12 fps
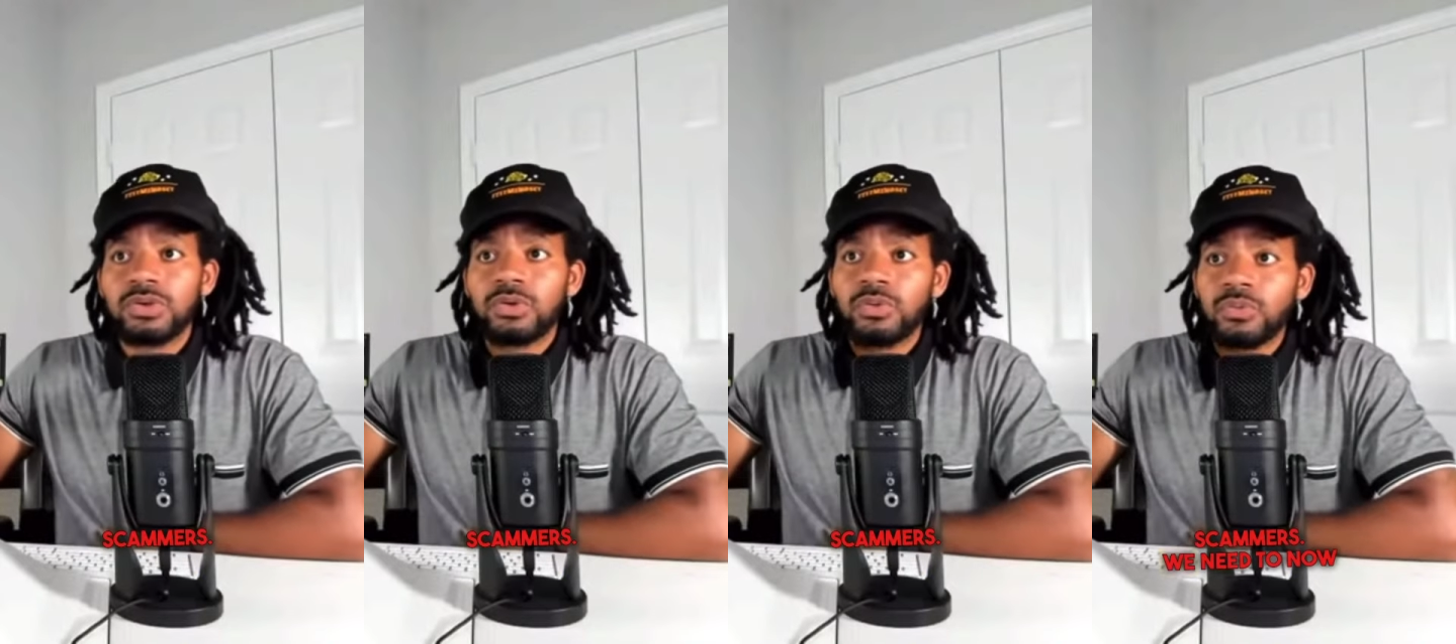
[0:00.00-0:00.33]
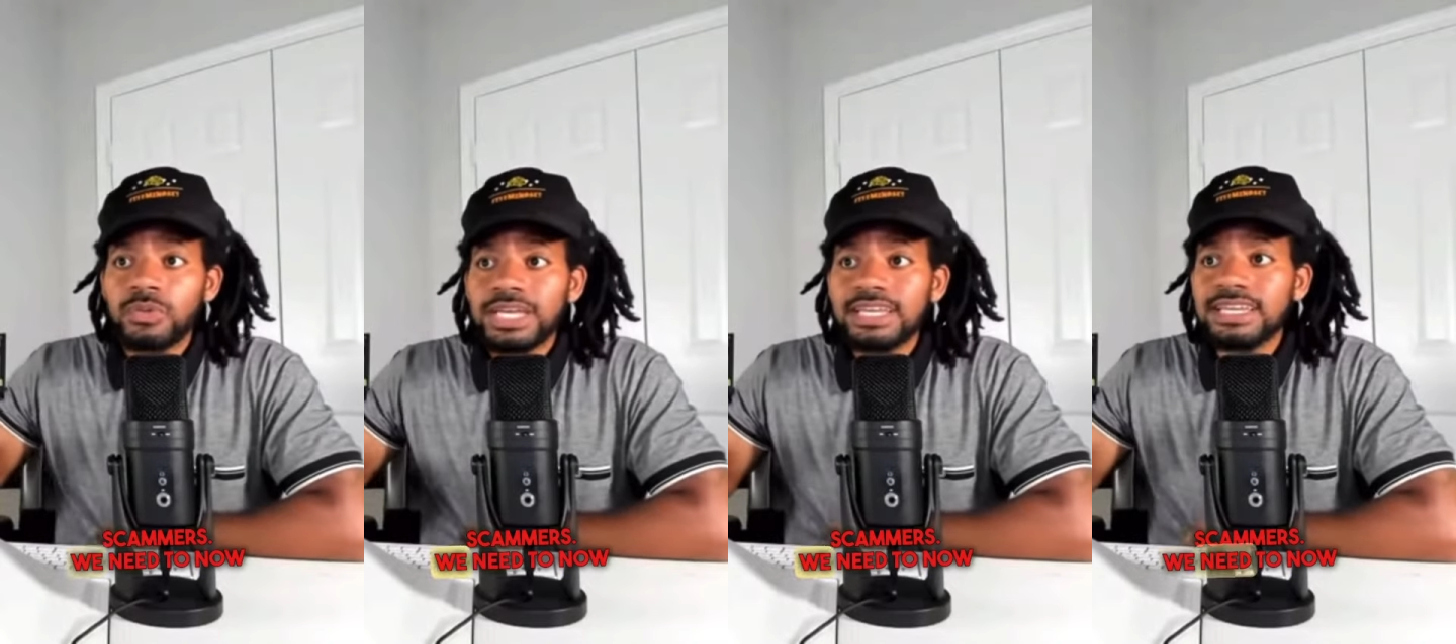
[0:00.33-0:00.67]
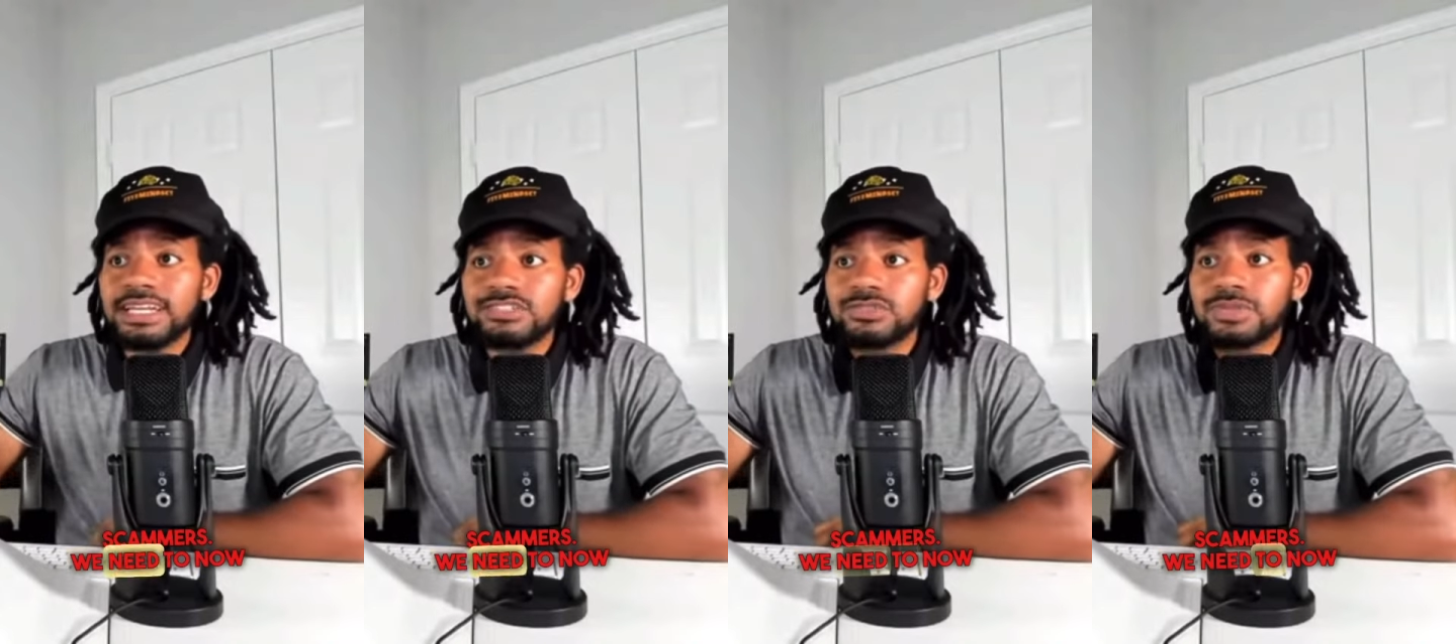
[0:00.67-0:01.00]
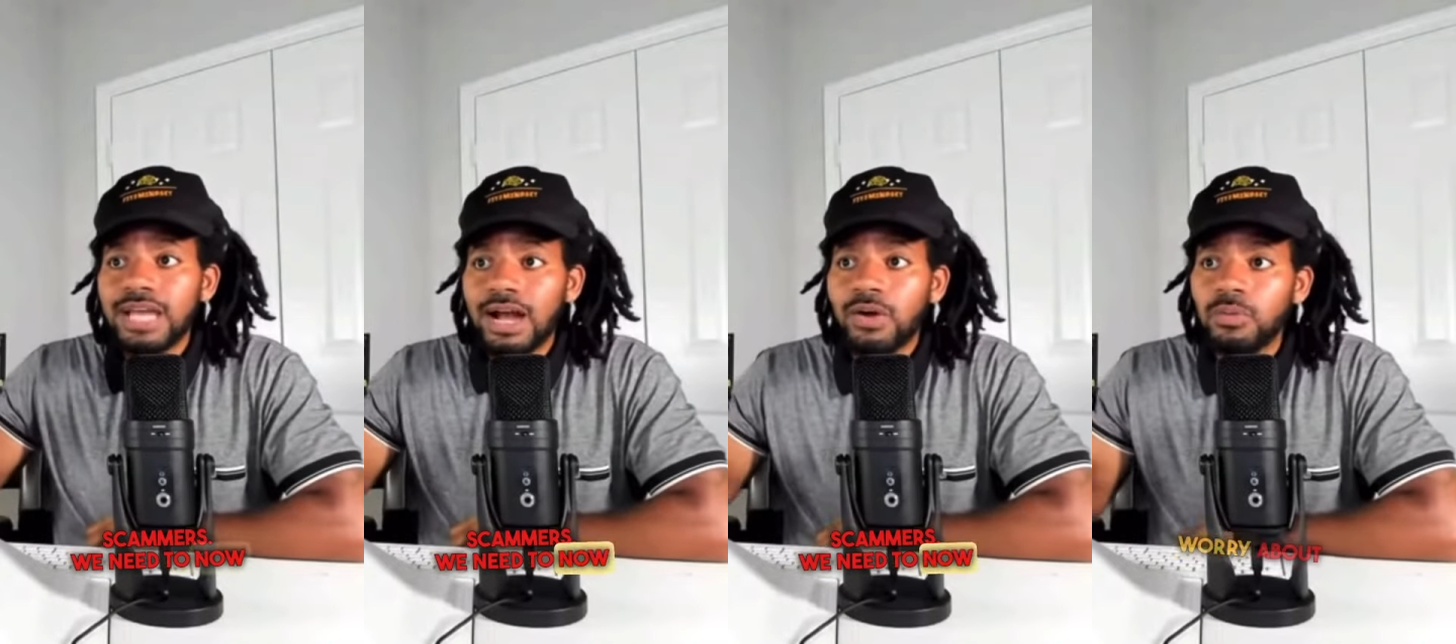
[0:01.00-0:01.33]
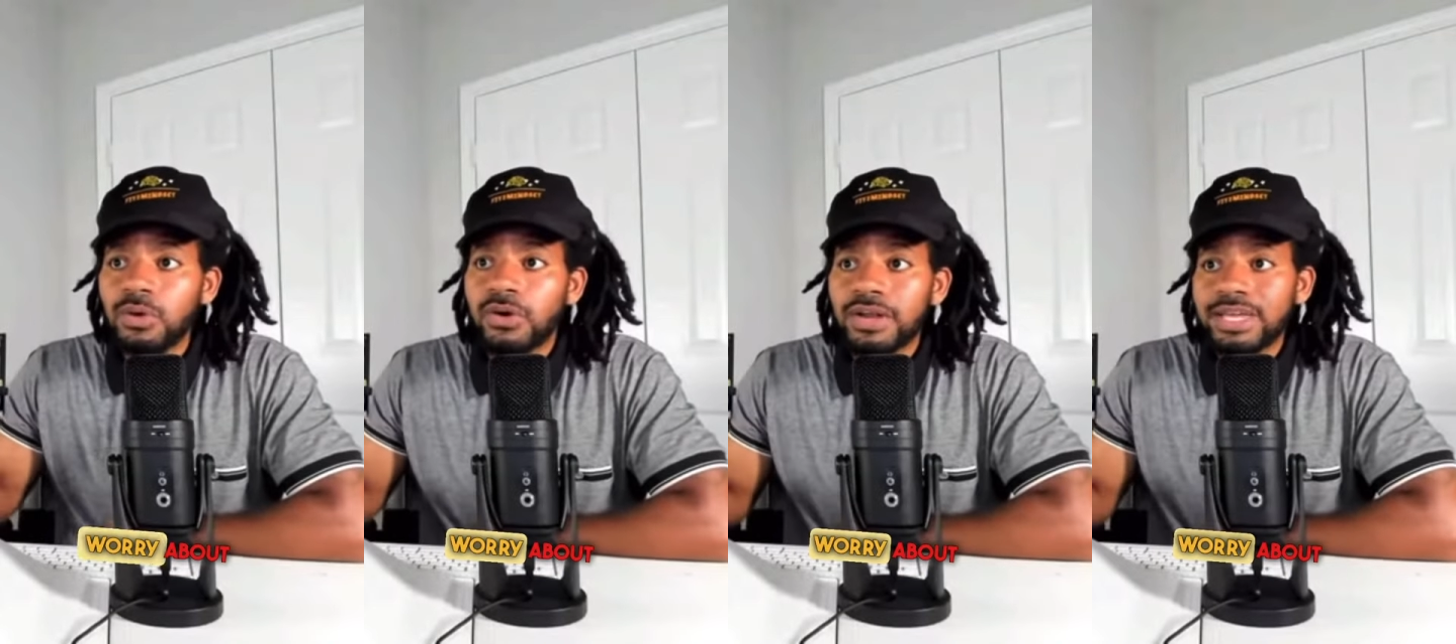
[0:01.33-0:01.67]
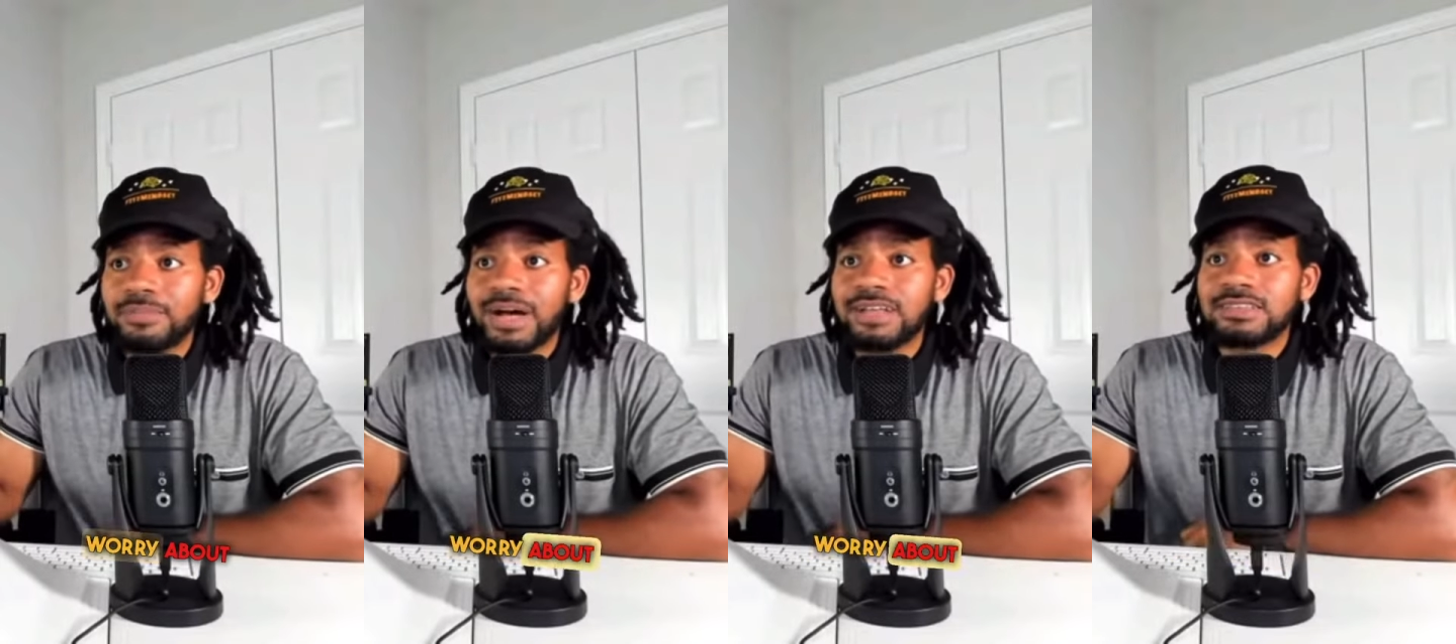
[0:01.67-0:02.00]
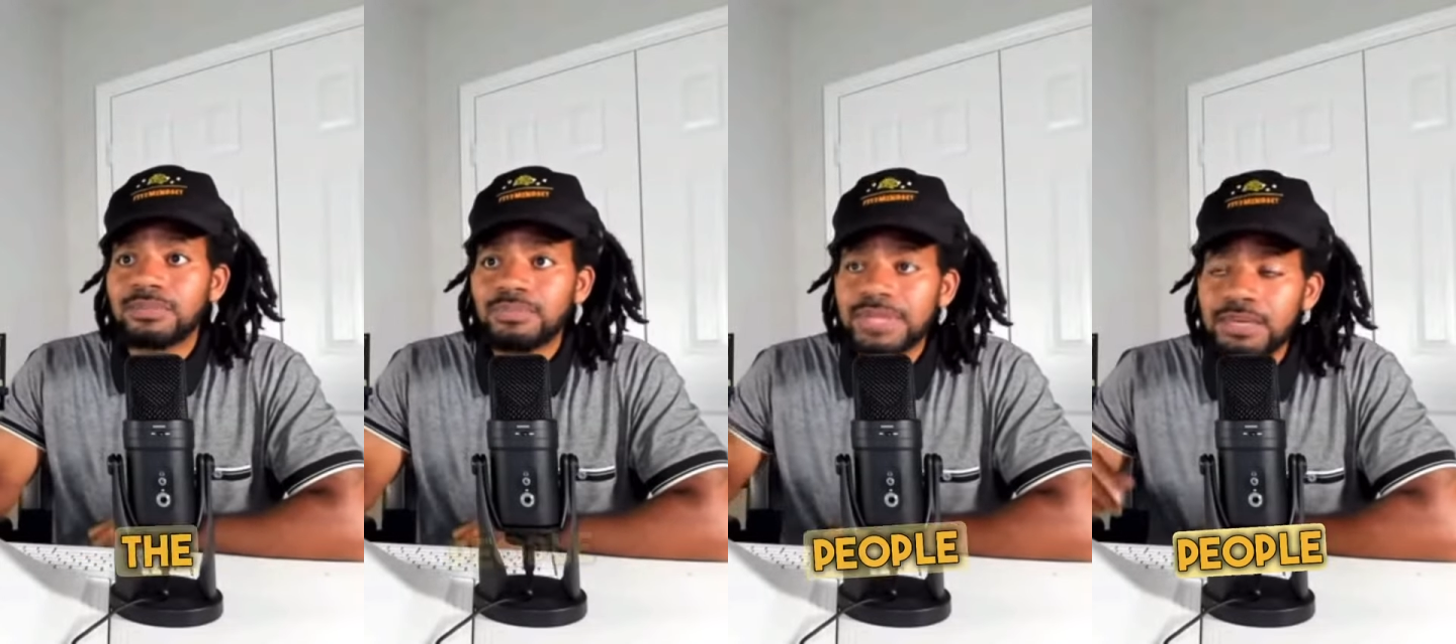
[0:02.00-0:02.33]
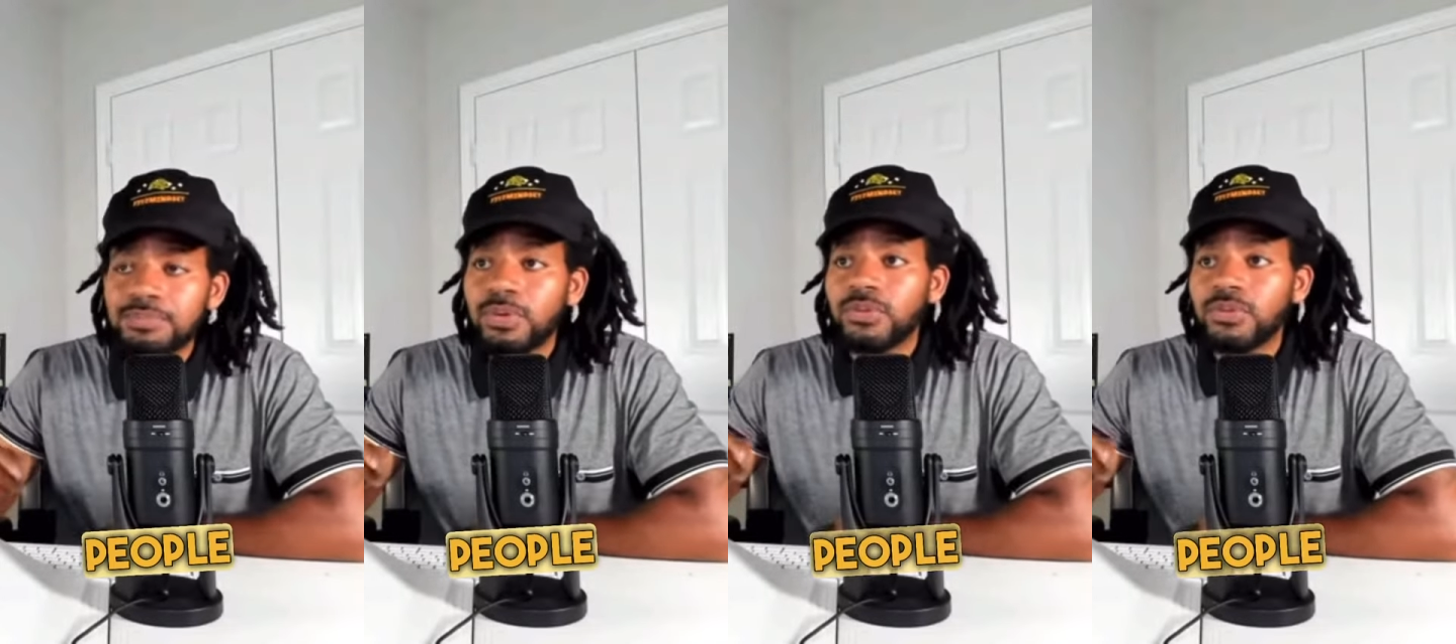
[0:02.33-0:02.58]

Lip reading: We need to now worry about the people